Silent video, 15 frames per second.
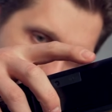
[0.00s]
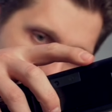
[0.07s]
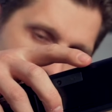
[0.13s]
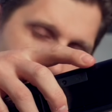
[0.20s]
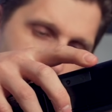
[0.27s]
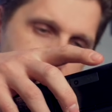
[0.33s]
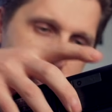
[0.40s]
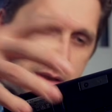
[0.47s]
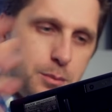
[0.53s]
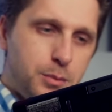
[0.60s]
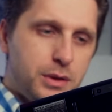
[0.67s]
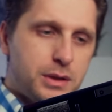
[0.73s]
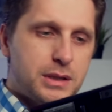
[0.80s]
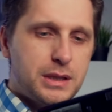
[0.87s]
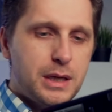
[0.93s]
very
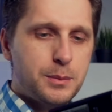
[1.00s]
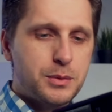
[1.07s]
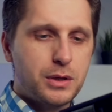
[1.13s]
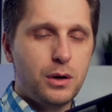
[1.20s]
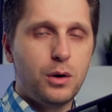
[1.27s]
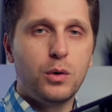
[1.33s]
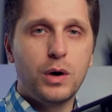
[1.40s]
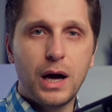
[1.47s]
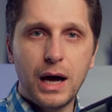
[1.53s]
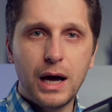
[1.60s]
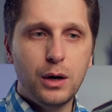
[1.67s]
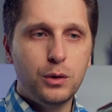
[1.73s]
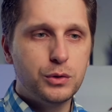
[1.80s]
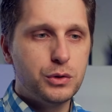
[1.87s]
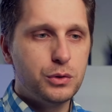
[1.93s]
simple steps of
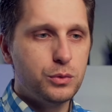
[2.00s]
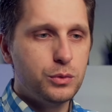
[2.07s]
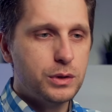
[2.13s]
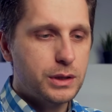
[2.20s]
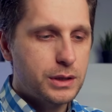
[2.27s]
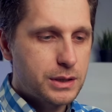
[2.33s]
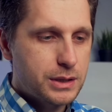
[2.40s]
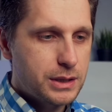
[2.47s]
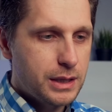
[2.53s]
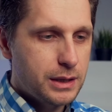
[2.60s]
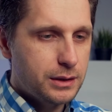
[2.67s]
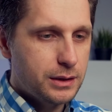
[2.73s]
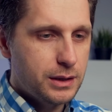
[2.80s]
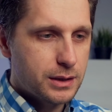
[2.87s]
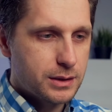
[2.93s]
how to
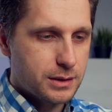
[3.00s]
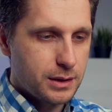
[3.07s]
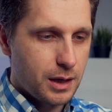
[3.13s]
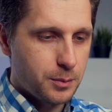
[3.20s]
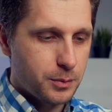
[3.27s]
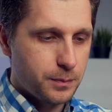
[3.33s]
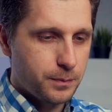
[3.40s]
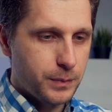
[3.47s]
set this up.